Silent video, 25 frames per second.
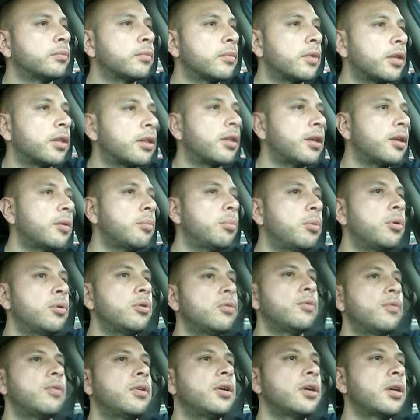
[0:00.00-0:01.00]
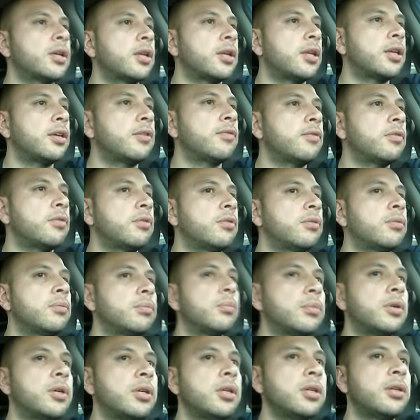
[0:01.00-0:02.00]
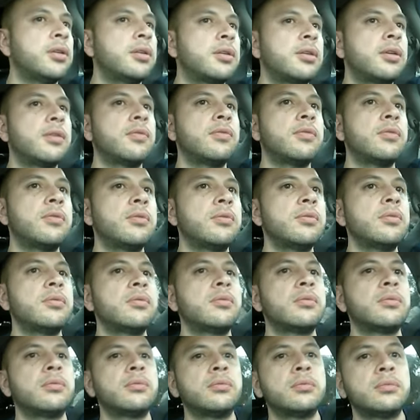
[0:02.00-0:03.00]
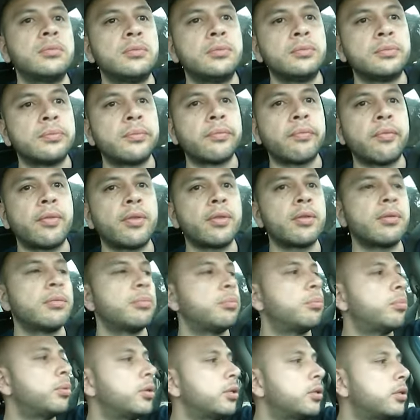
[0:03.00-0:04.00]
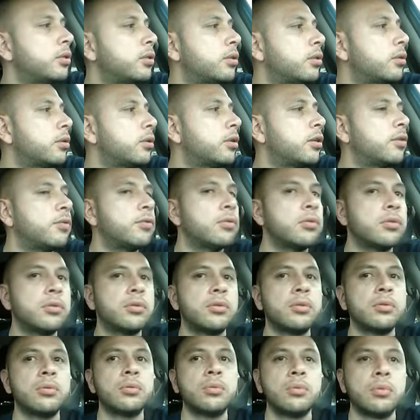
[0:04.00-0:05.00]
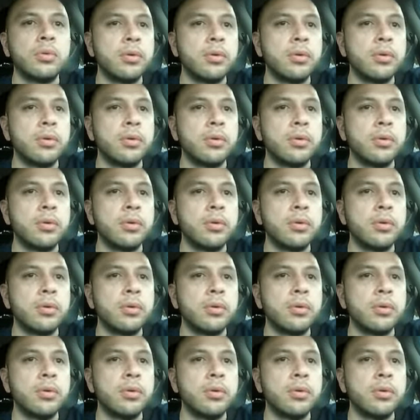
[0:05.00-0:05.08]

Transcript: And they both fucking evil. Money's evil. Bitches are evil too.